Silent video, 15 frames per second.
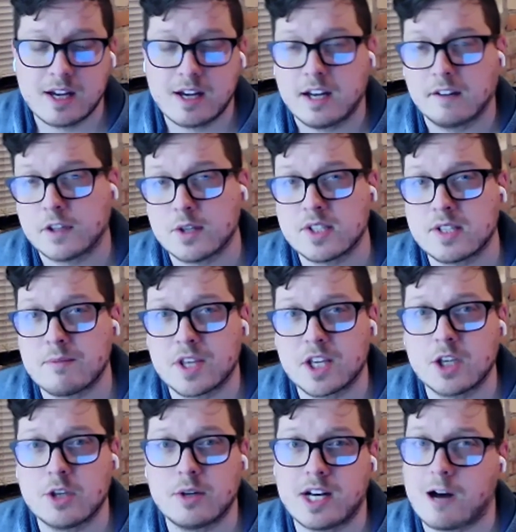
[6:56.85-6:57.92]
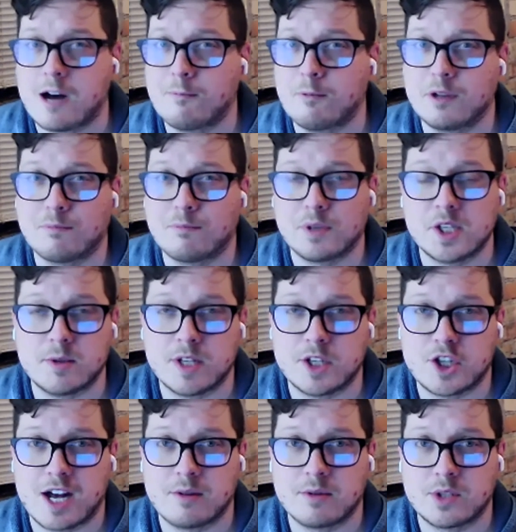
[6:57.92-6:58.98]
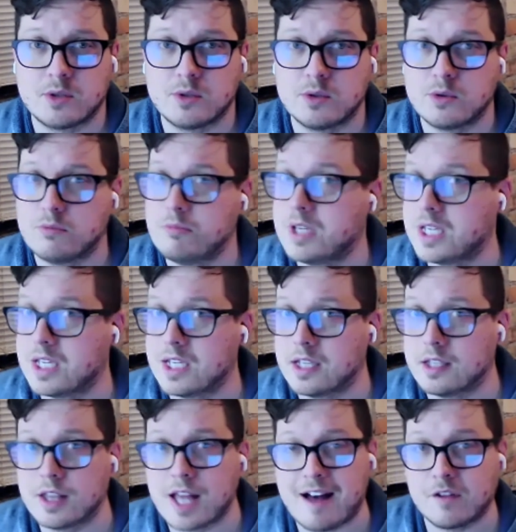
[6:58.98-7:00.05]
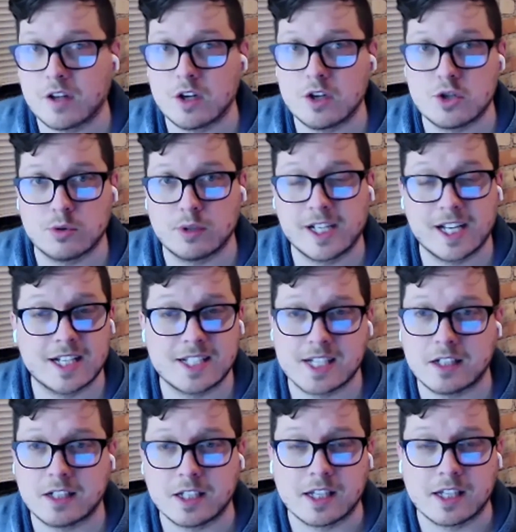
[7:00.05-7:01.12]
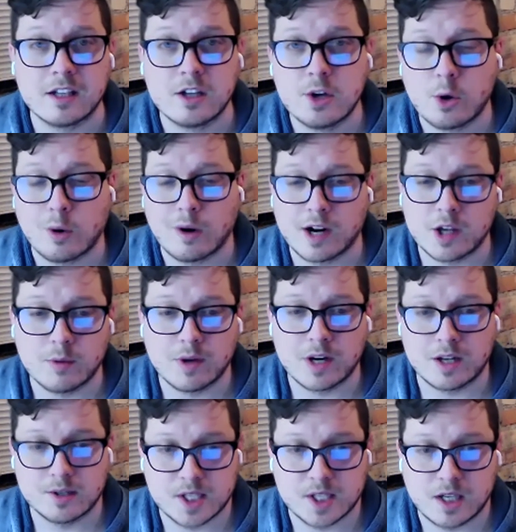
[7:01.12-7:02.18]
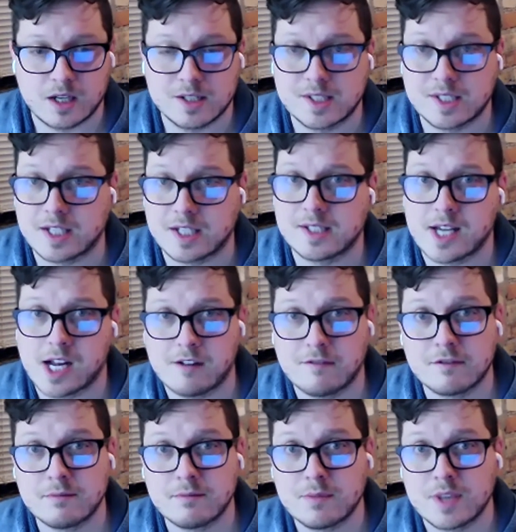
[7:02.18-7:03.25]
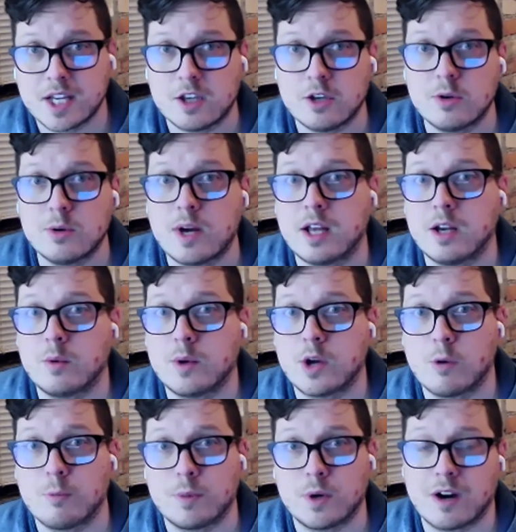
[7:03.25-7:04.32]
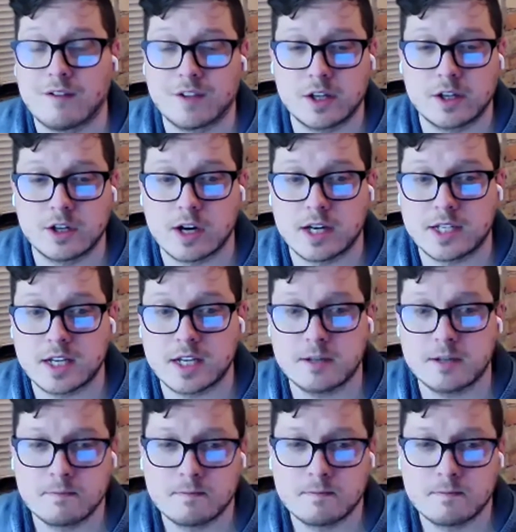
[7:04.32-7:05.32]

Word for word: If there's something you need help with, please reach out to me, Lavin, Julia, Denny, or anyone else on state staff. Thank you, and we hope you're having a great day.